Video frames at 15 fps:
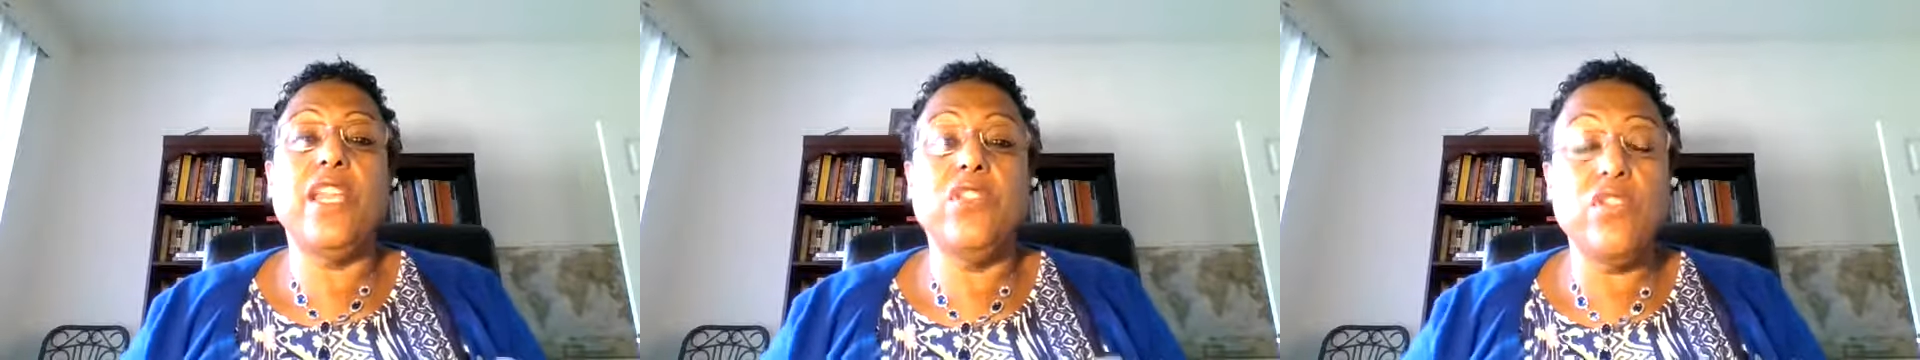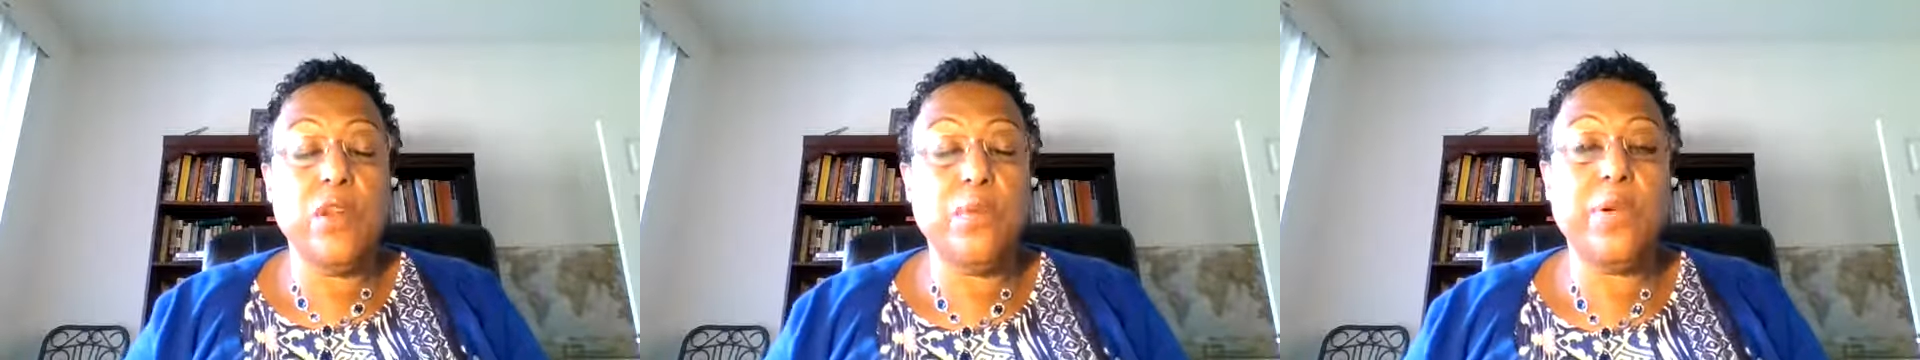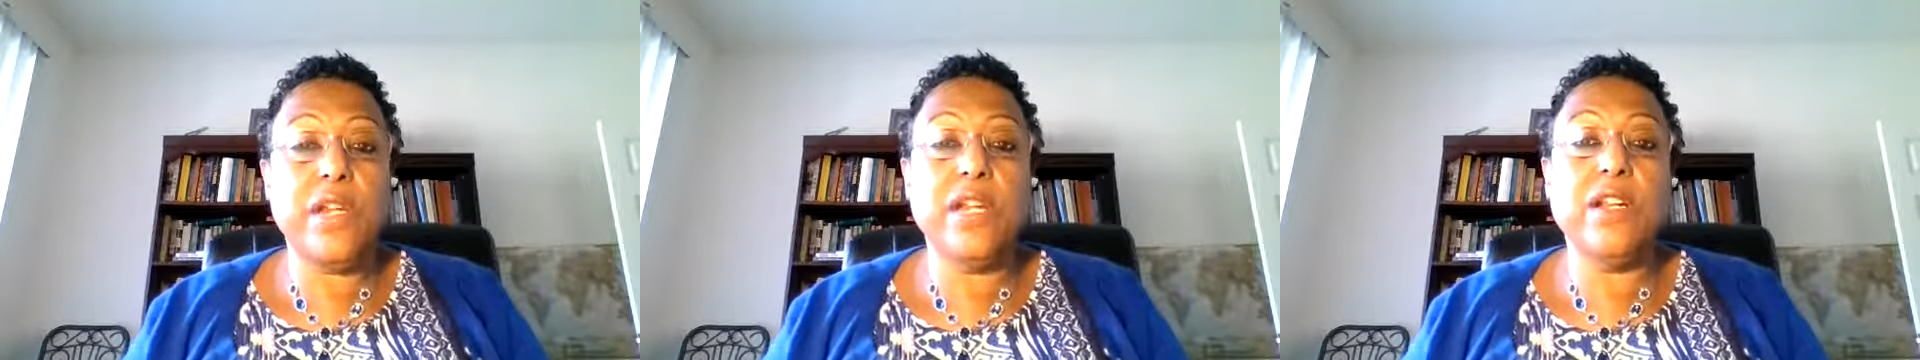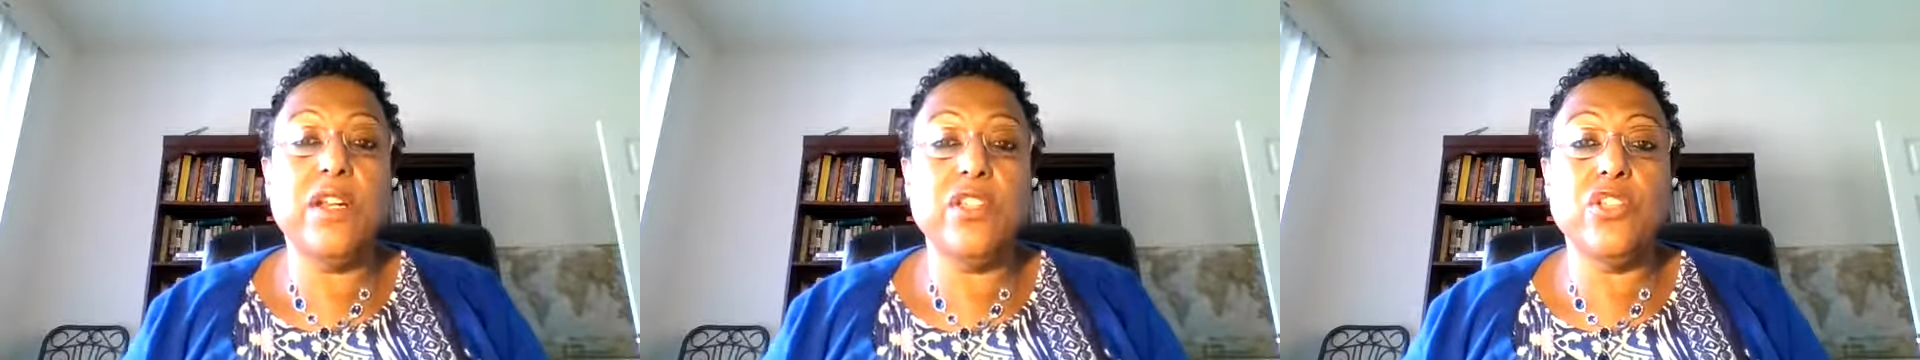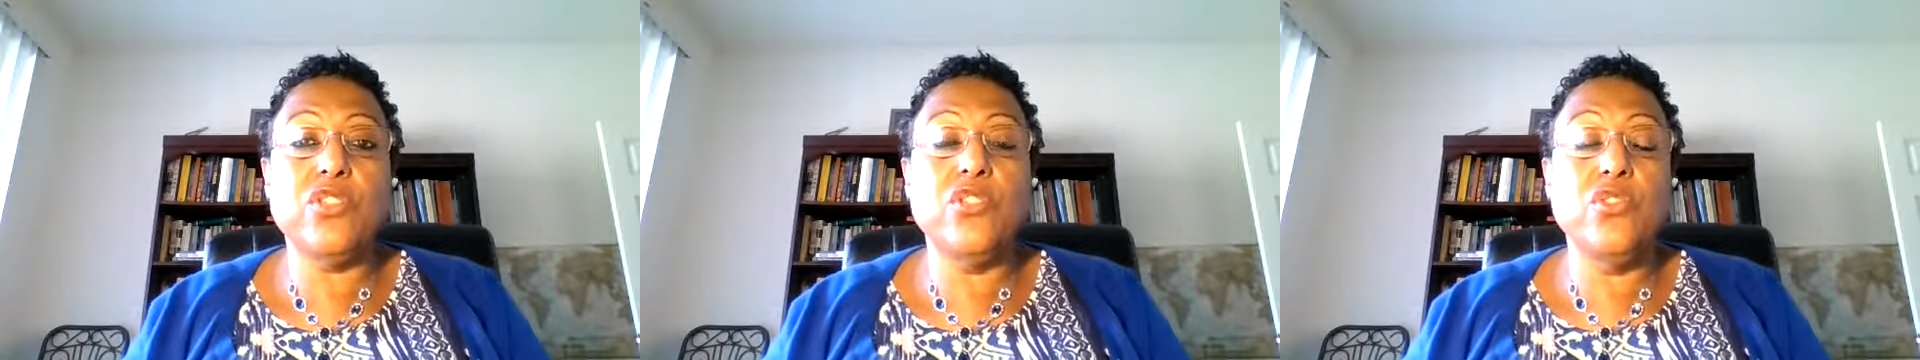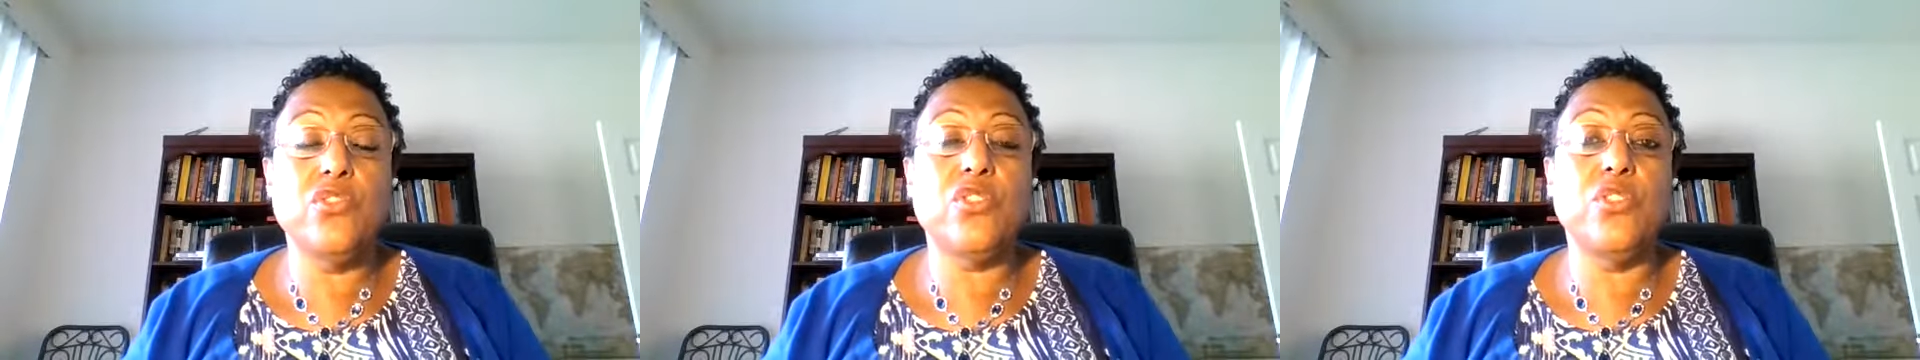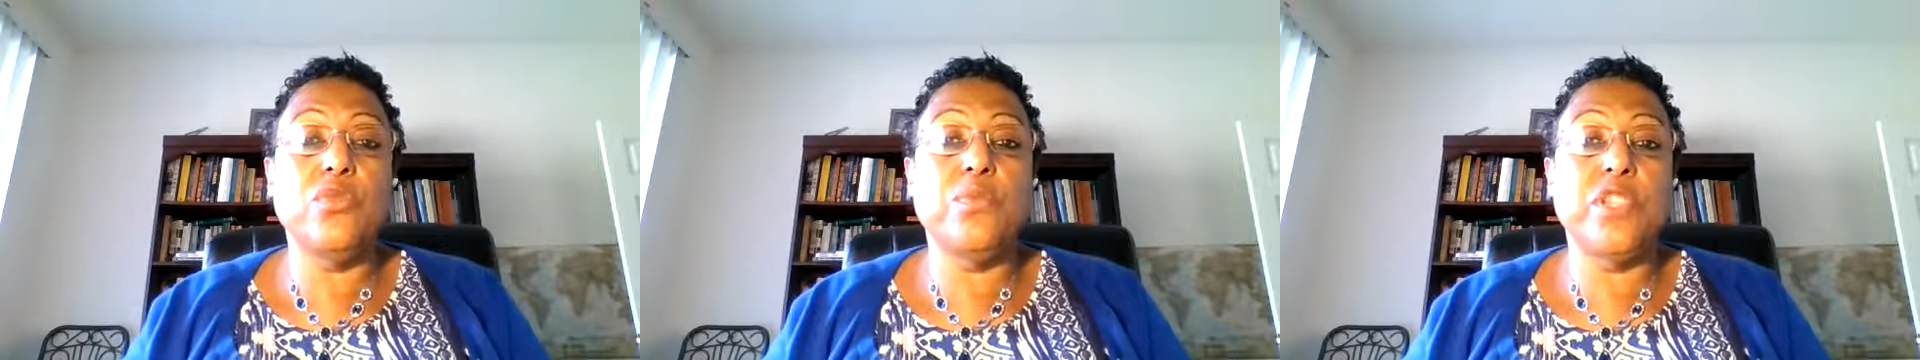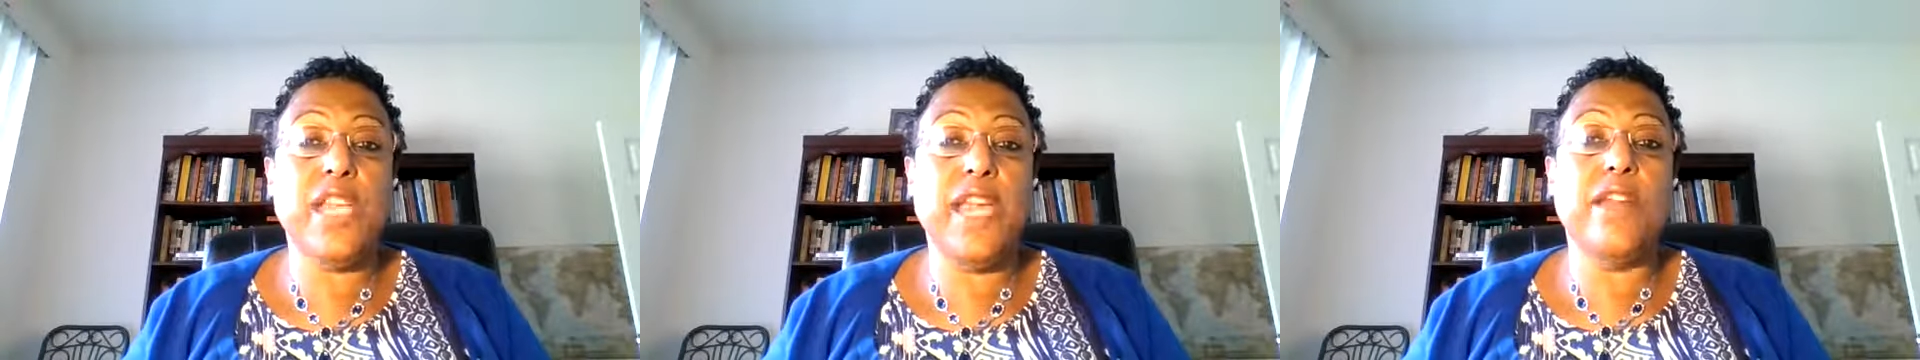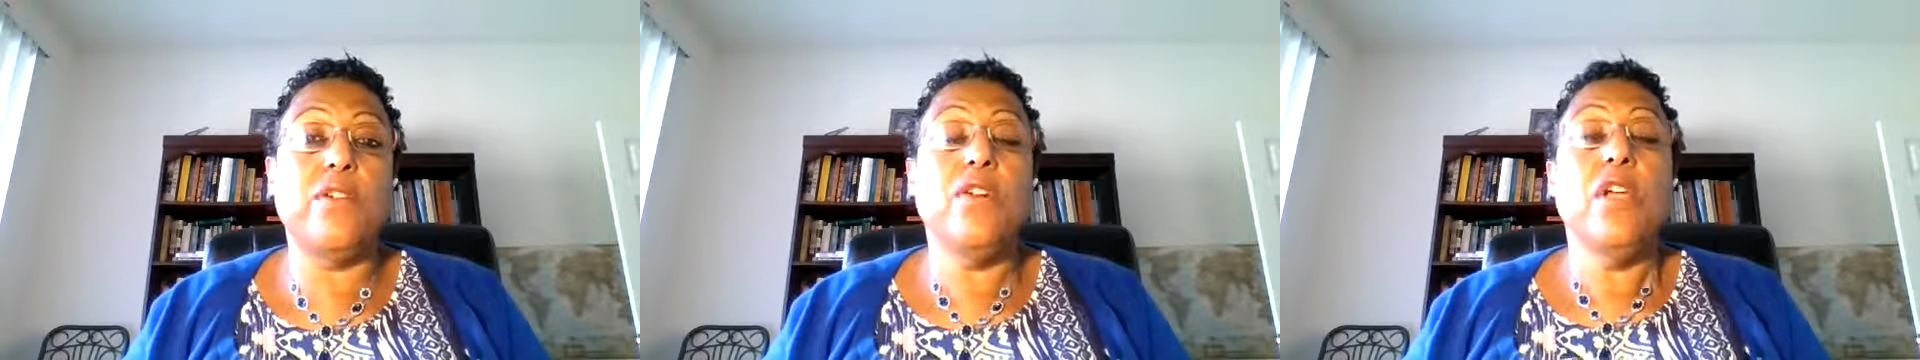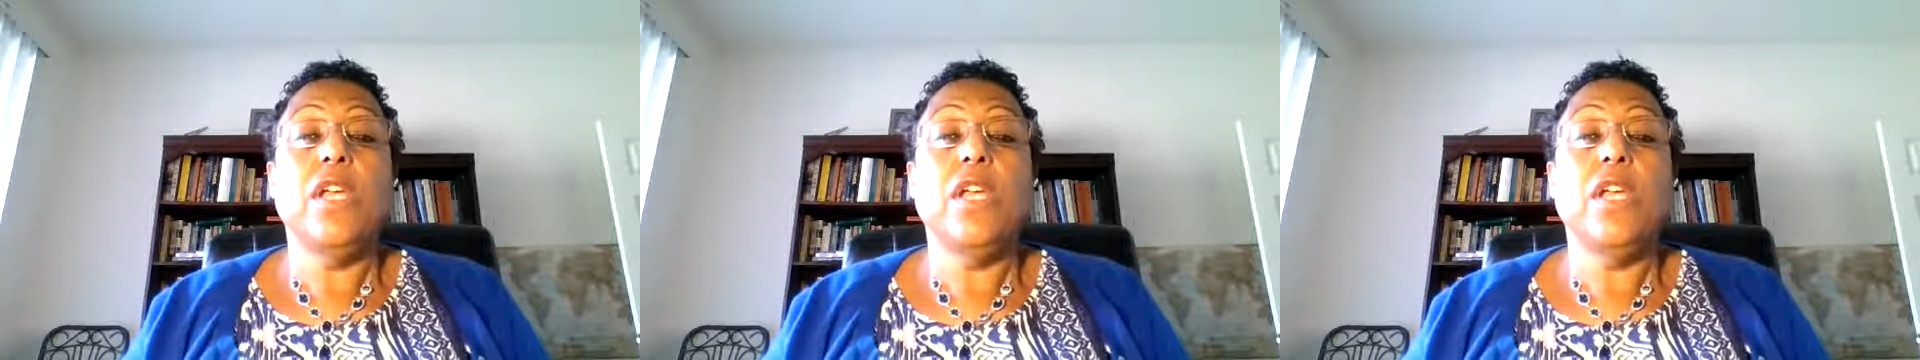You can put it on your YouTube channel.